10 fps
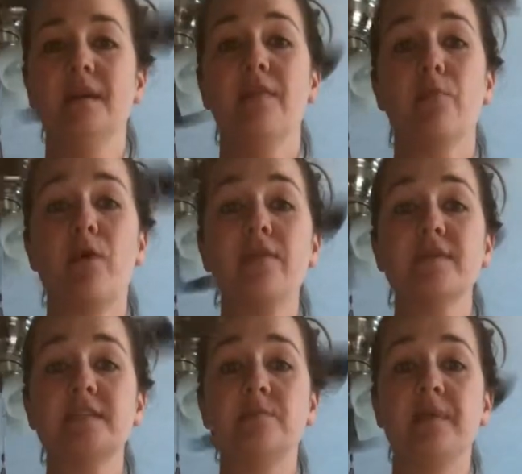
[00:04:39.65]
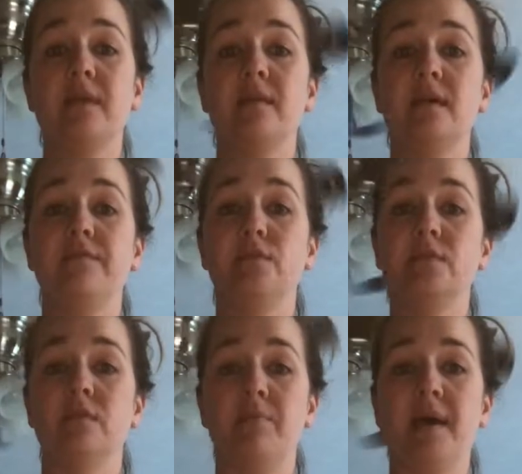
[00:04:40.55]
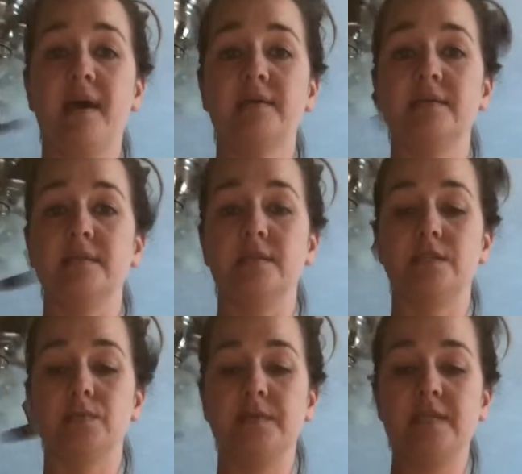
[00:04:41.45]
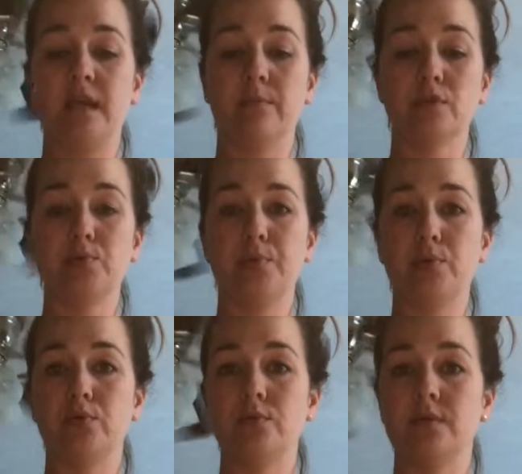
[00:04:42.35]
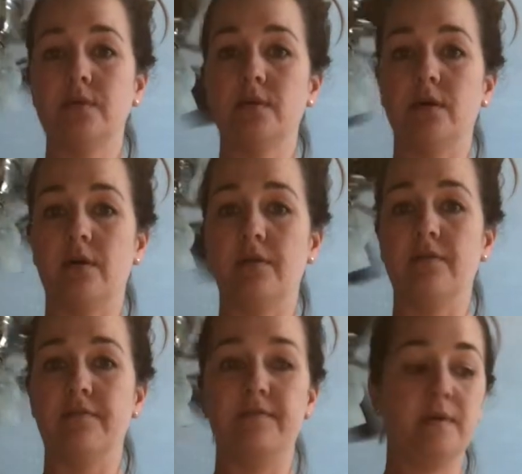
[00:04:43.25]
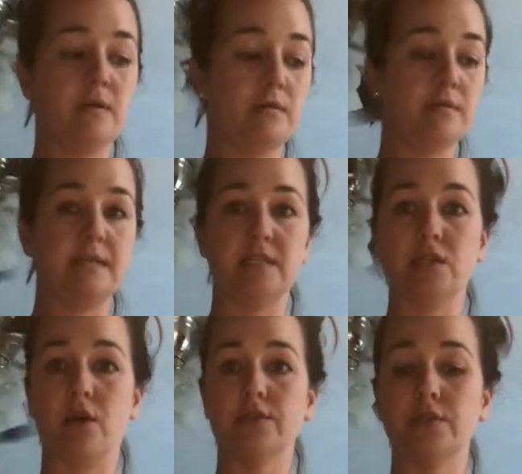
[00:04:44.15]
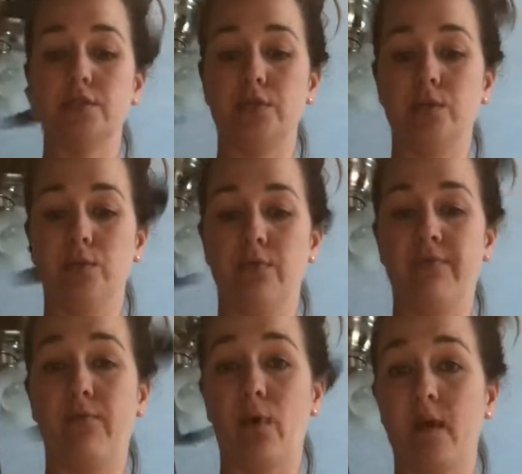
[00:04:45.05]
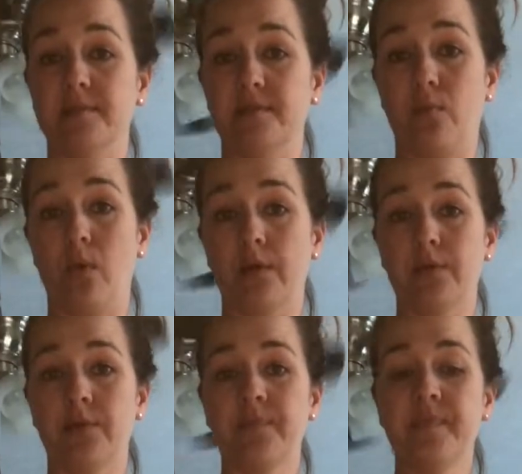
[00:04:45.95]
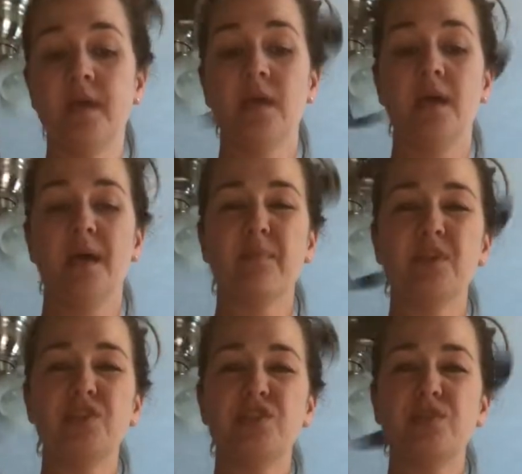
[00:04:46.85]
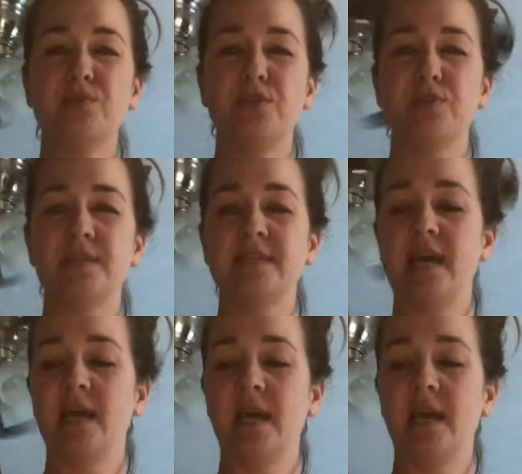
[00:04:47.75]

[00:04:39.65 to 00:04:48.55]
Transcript: The brine recipe that I've used in the past is 3 tablespoons of sea salt to 4 cups of water. I'm gonna just do 2 today.